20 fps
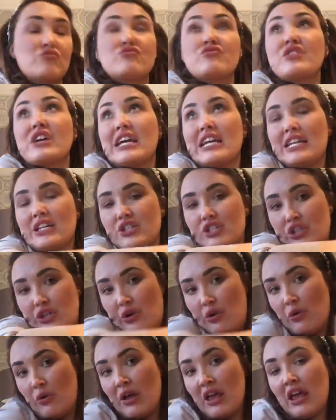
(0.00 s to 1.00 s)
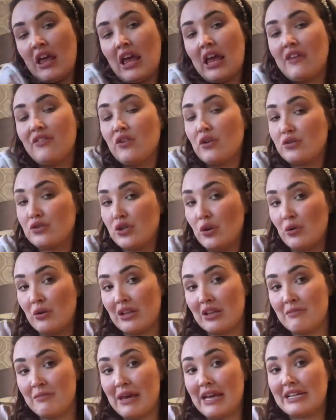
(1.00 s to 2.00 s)
really short if you're
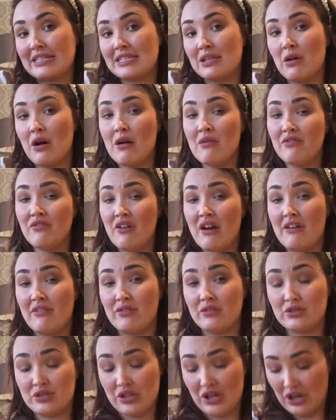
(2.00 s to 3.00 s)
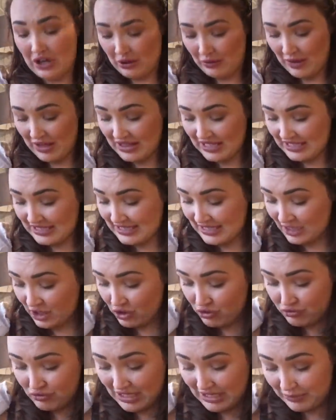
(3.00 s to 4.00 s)
taller than me. So I'm five foot two and this is
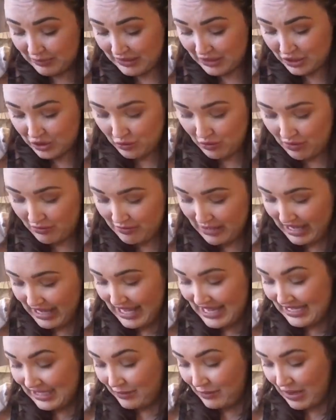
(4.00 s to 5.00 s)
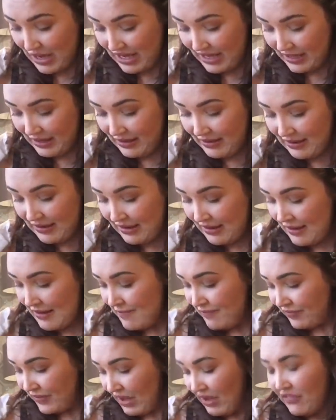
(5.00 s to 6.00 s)
incredibly short on me anyway.
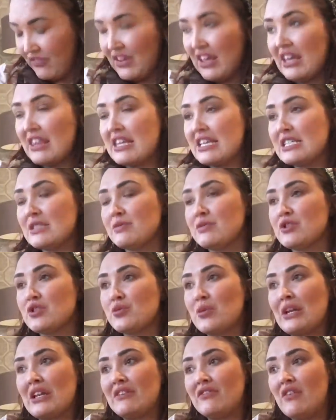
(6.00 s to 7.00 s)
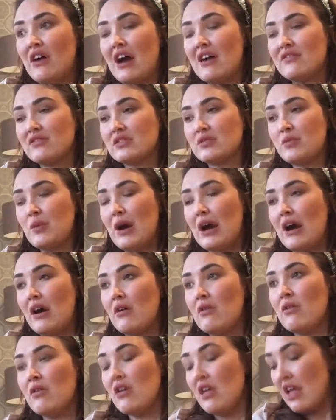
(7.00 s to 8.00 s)
I think this was 25 as
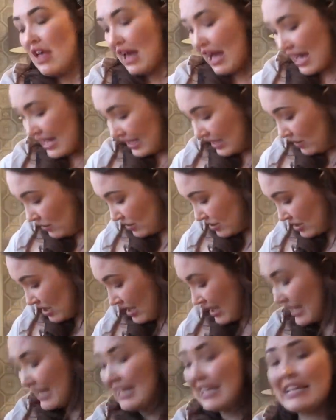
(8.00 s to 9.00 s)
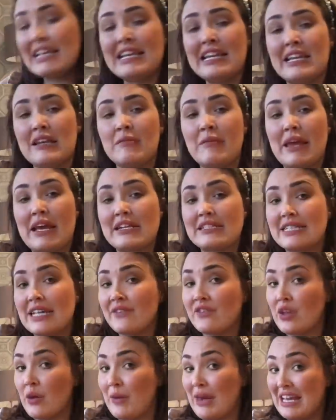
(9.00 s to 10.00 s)
well. And it looks like a linen mix,
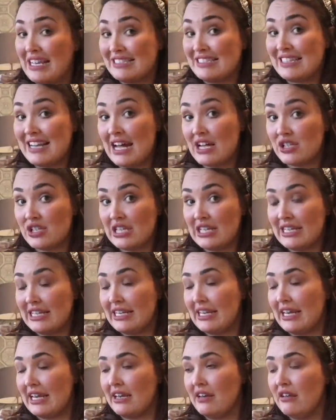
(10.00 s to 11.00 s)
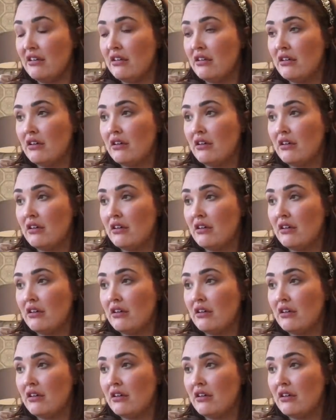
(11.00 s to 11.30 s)
even though it isn't actually linen.